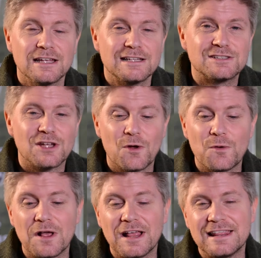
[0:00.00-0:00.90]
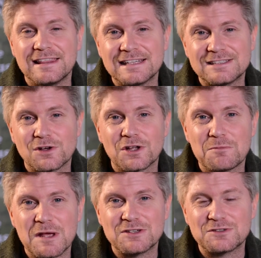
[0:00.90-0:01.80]
So this
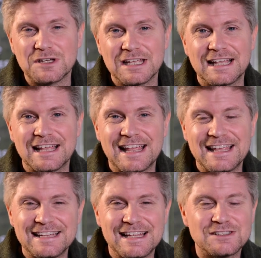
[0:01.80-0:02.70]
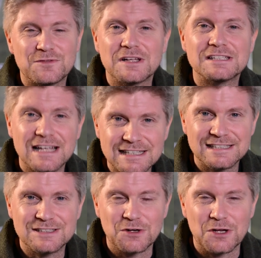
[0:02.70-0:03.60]
documentary is a
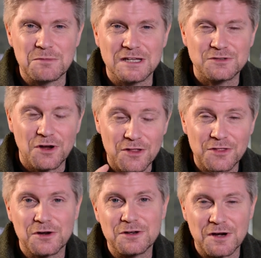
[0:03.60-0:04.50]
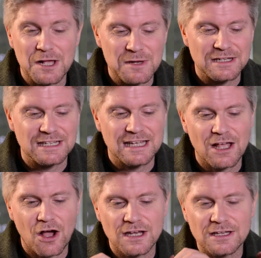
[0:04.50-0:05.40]
fantastic documentary. I thoroughly recommend
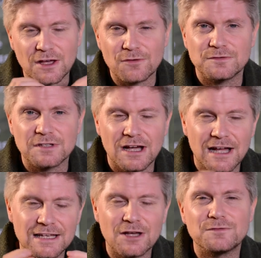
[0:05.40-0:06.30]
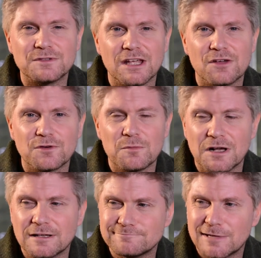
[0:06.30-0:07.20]
it. I loved it from
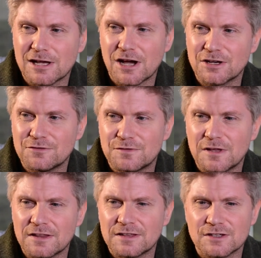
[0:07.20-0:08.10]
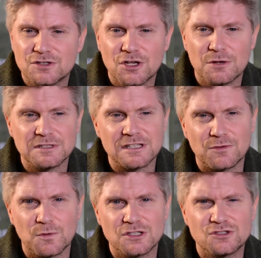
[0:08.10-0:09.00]
a kind of, I think the Germans have
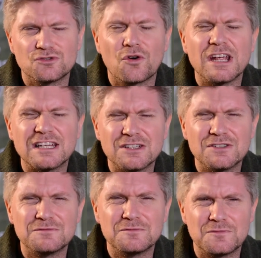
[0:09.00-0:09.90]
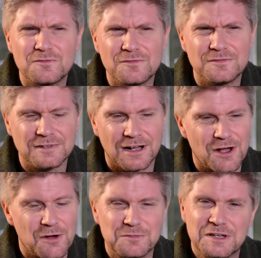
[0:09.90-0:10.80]
a word, Schadenfreude. I
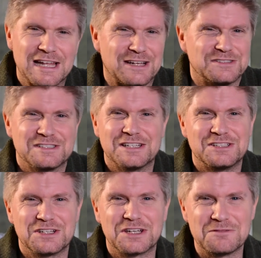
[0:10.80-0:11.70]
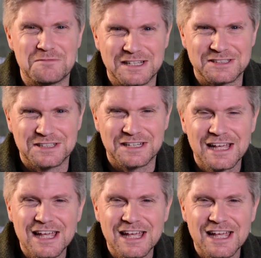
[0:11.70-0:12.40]
can't pronounce it, as you can imagine.